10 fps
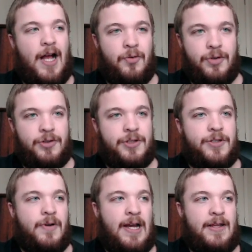I really
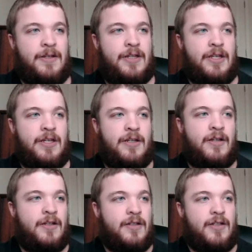do. I think he
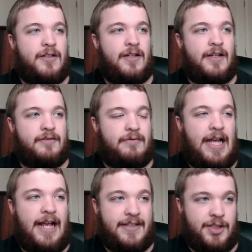
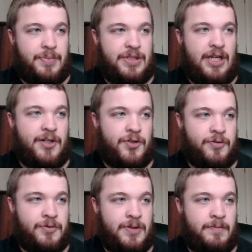has the
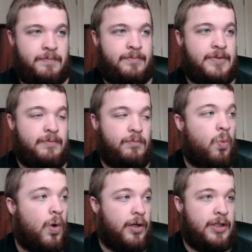potential to
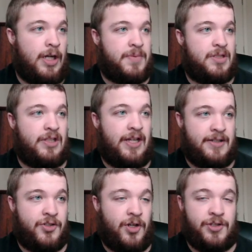work up to like
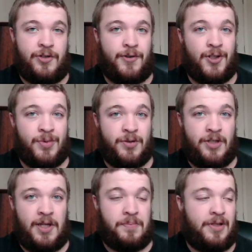a Justin Herbert
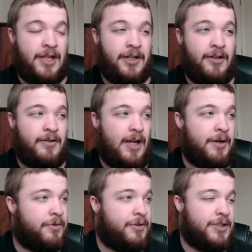type player. I
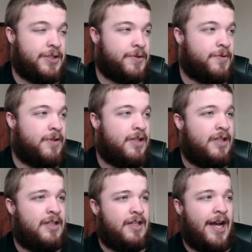really do.
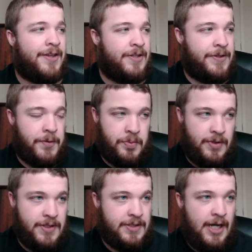I think their
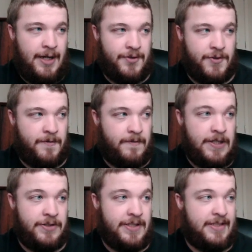play styles are
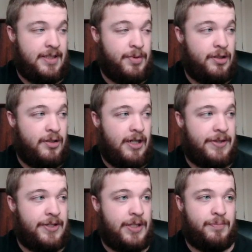very similar. I
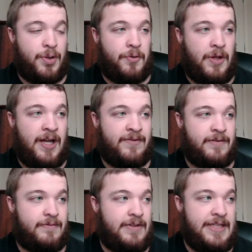think they both
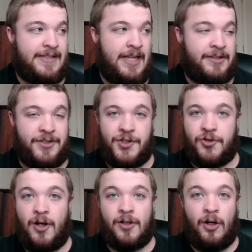have insanely
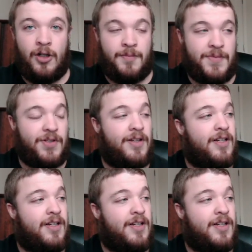strong arms.